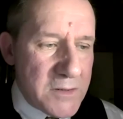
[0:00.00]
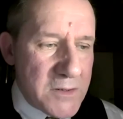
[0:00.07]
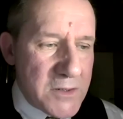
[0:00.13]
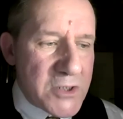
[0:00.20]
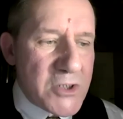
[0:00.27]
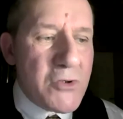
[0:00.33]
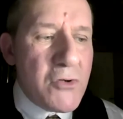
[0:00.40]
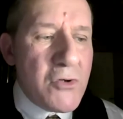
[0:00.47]

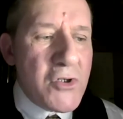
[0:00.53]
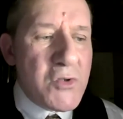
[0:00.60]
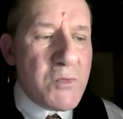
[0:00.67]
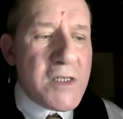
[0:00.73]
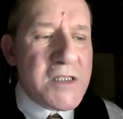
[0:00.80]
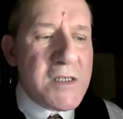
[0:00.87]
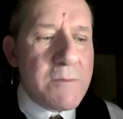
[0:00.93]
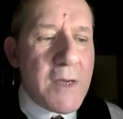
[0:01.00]
Scrooge
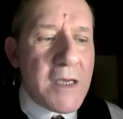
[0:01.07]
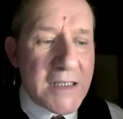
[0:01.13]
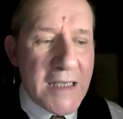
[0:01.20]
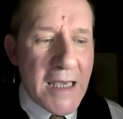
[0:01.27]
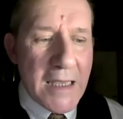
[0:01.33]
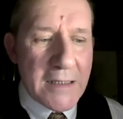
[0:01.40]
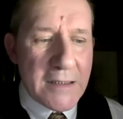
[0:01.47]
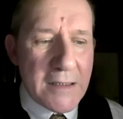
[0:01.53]
went to bed
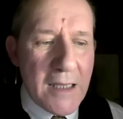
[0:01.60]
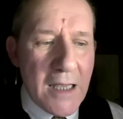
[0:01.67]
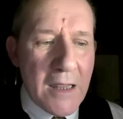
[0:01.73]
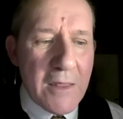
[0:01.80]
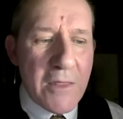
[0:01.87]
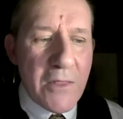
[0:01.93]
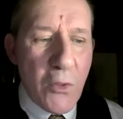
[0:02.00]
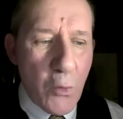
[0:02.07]
again
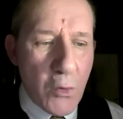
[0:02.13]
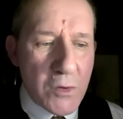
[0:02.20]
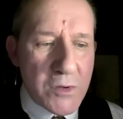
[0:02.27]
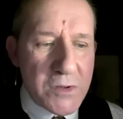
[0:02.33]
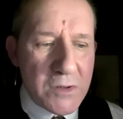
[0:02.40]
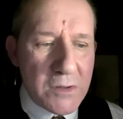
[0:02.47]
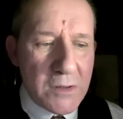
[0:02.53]
and thought